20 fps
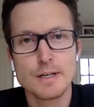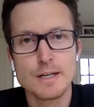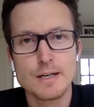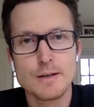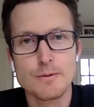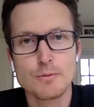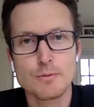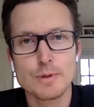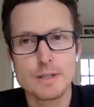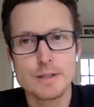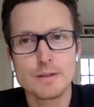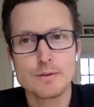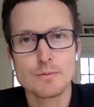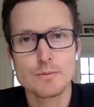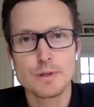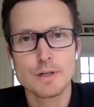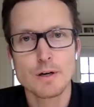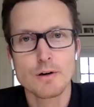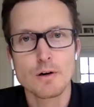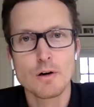Uh, we,
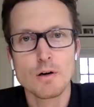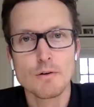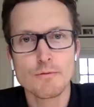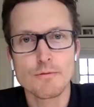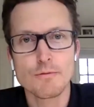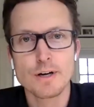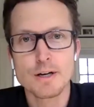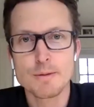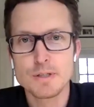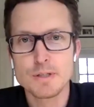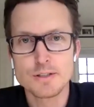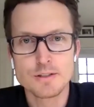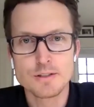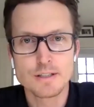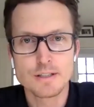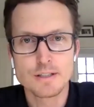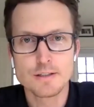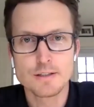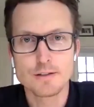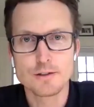we are all very
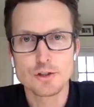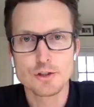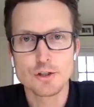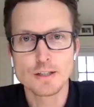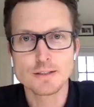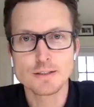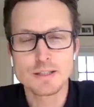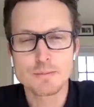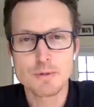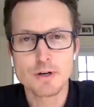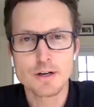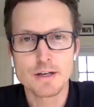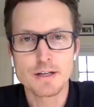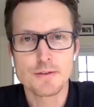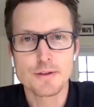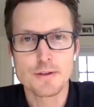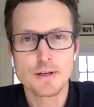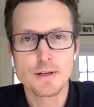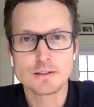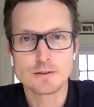busy and juggling
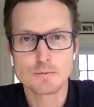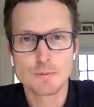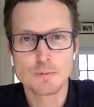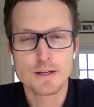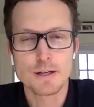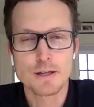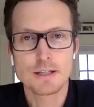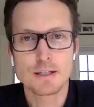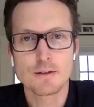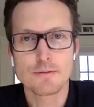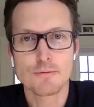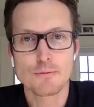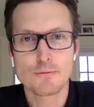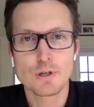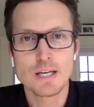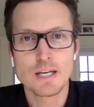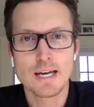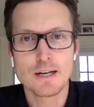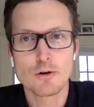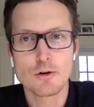myriad things, but I think if
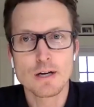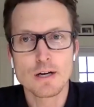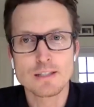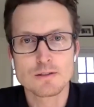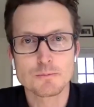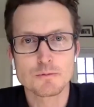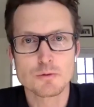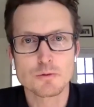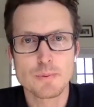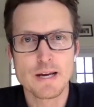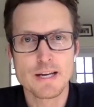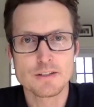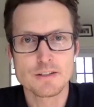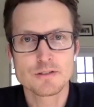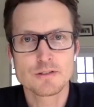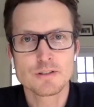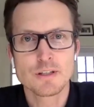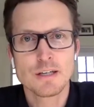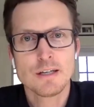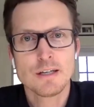we can create some space